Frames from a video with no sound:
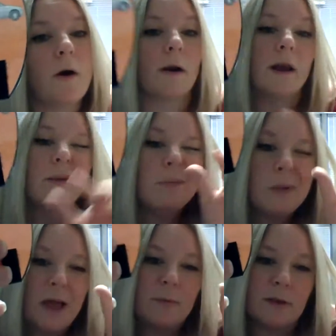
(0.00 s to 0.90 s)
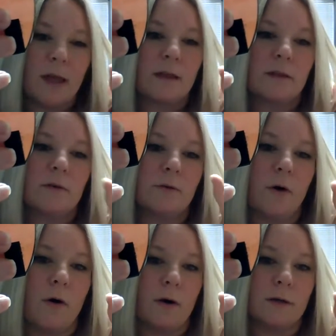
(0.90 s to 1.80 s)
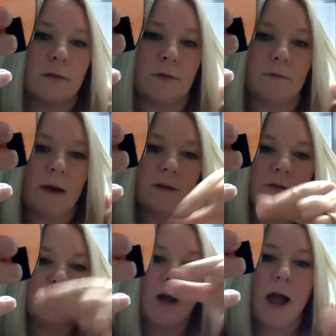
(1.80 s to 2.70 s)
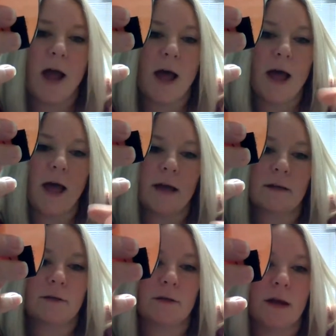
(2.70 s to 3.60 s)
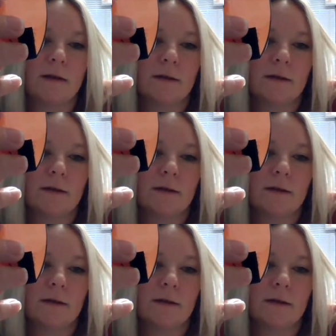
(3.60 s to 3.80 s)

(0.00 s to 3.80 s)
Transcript: Now we play with like little cars on your racetracks or down a